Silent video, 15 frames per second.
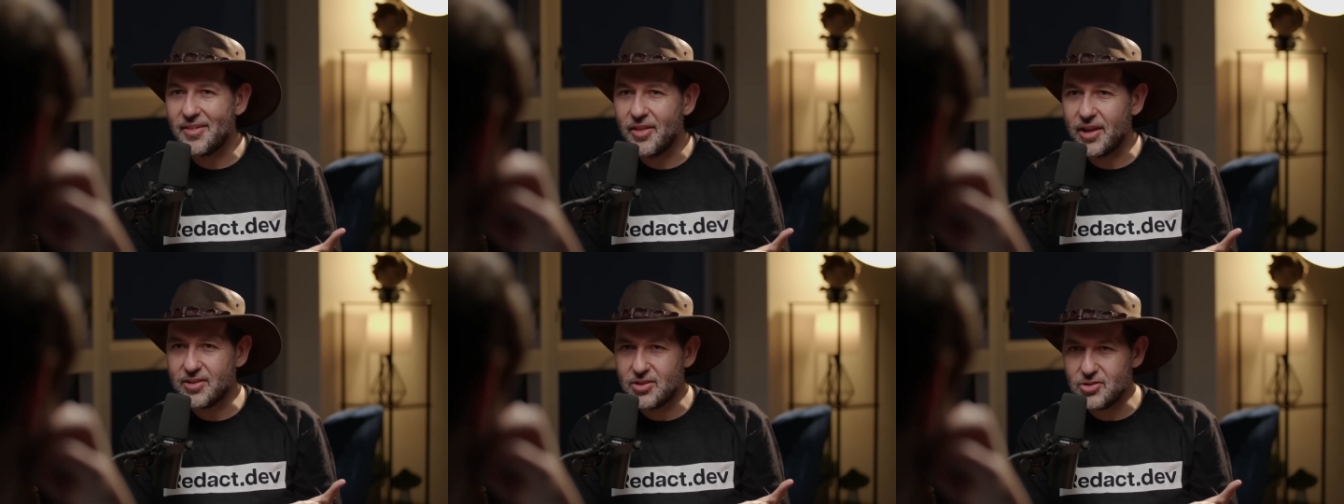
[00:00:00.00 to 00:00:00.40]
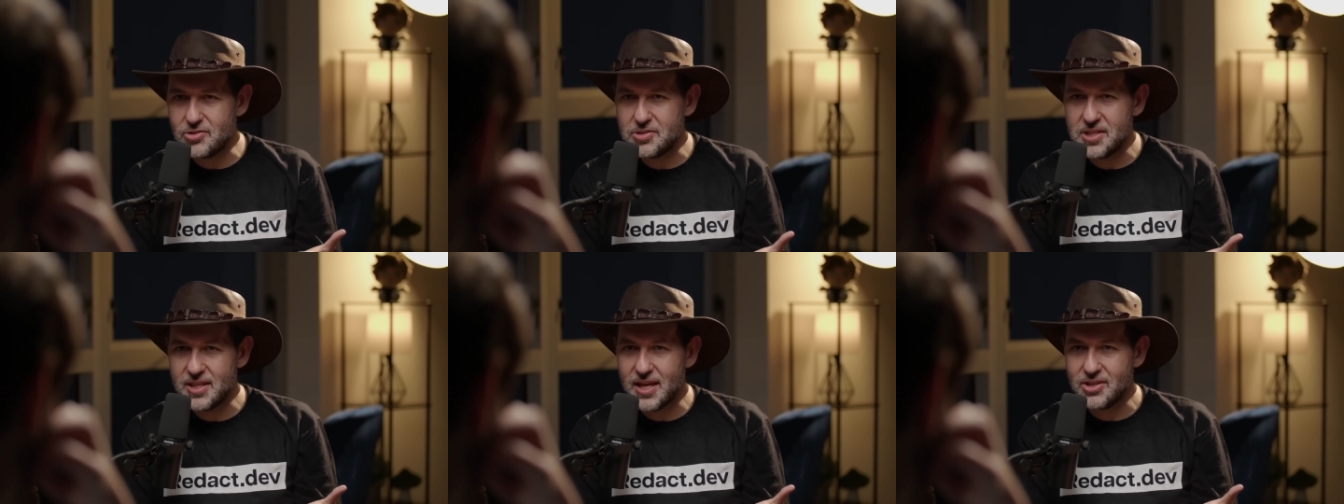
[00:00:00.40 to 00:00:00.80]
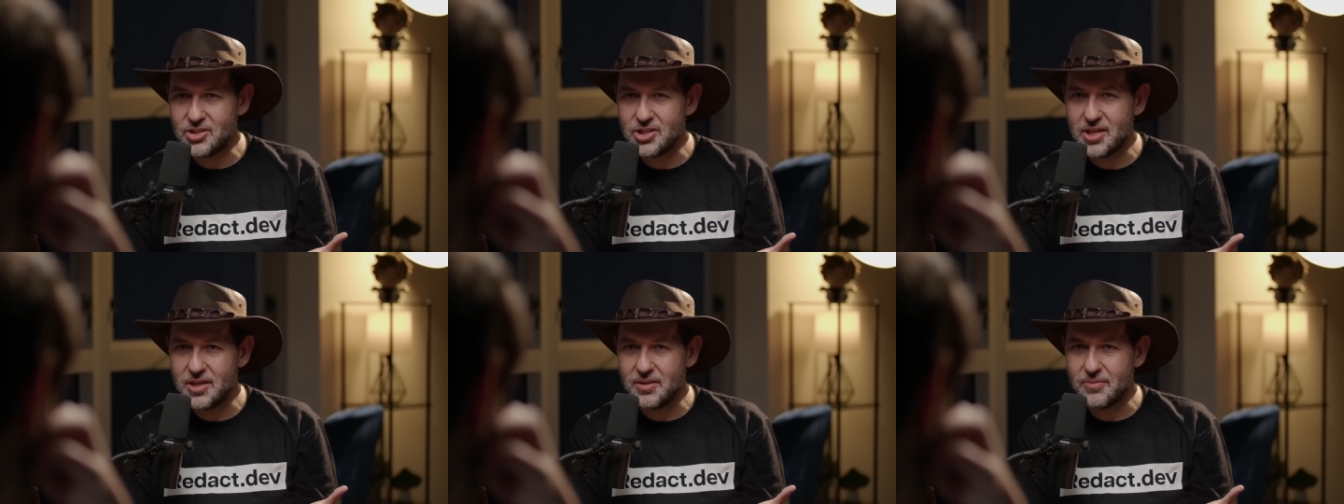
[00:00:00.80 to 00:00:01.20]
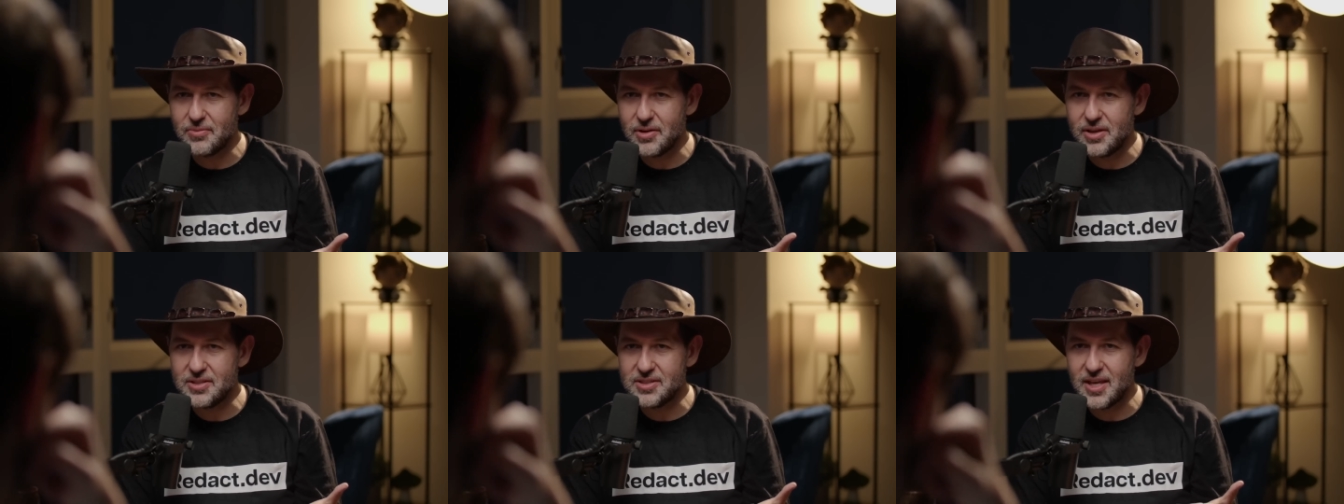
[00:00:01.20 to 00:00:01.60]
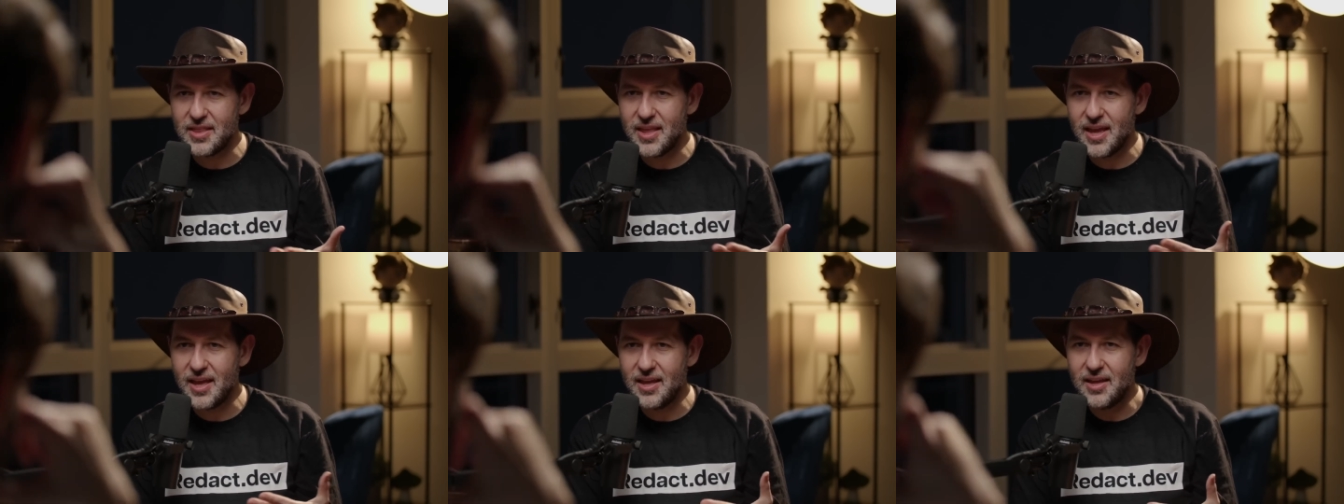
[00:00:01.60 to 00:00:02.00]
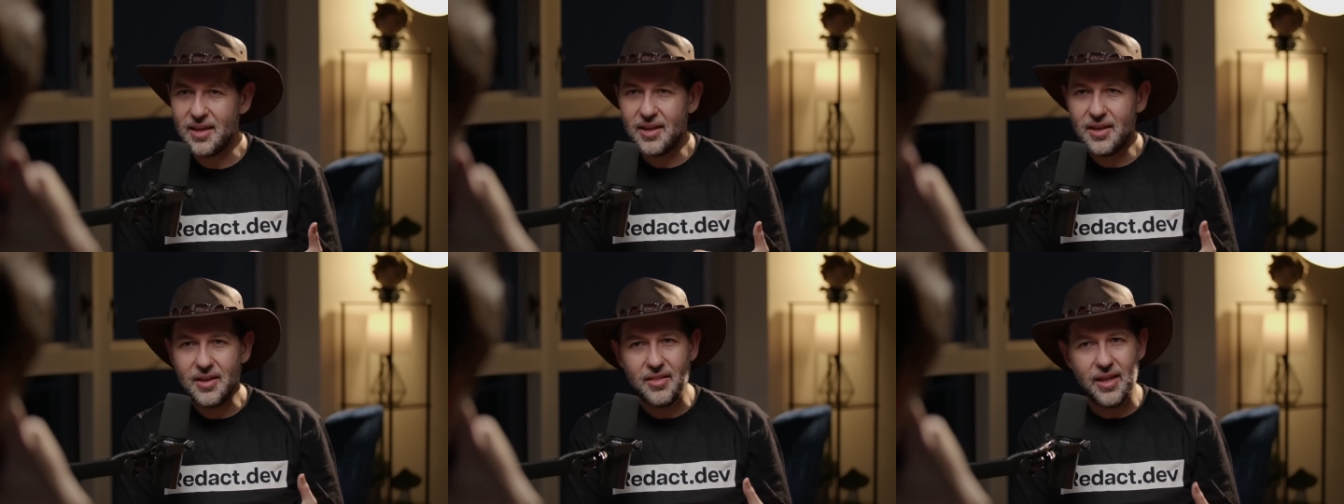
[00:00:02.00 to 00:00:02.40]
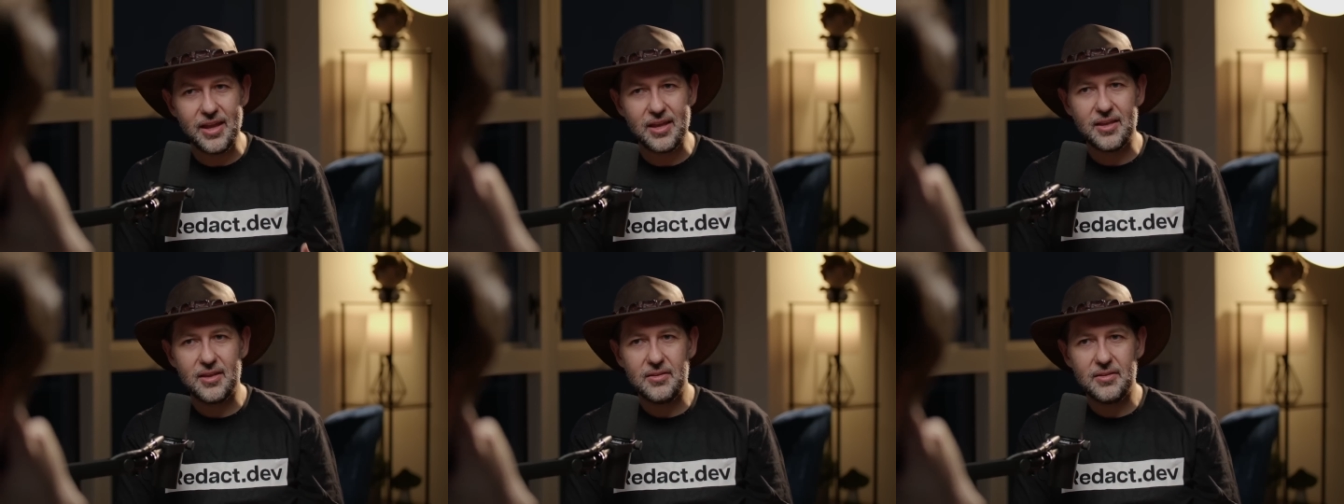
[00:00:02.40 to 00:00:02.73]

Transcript: Like, did you see that where he said that? Like,